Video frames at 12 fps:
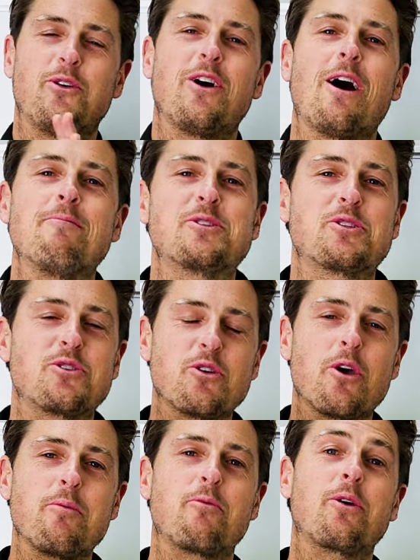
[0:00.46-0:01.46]
I'm
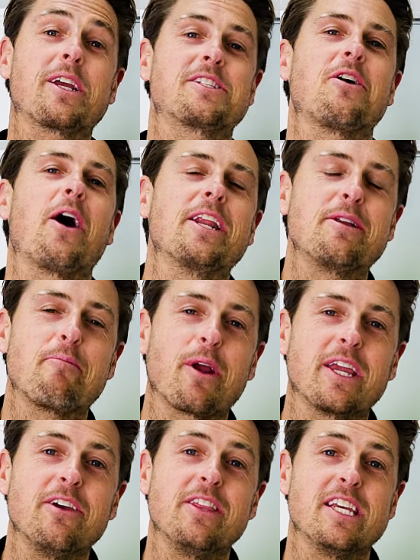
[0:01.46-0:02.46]
super excited to
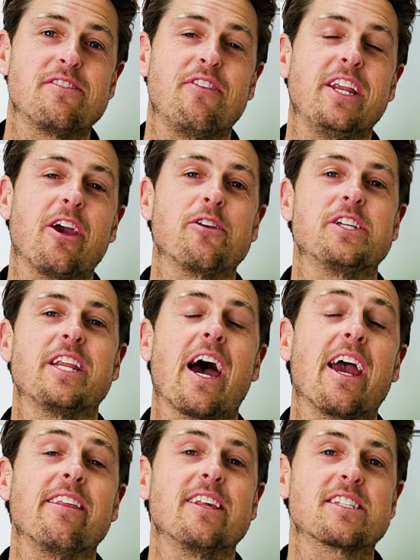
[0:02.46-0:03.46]
bring you this video
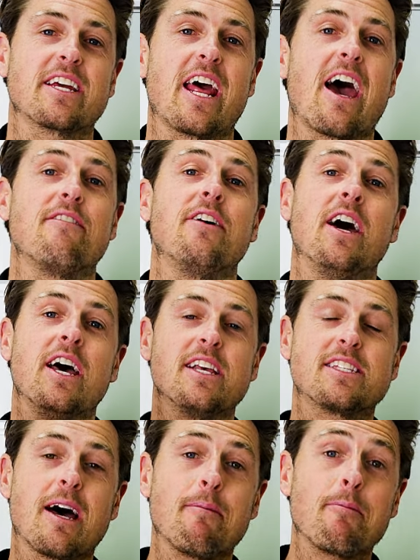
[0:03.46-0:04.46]
today that's going to have some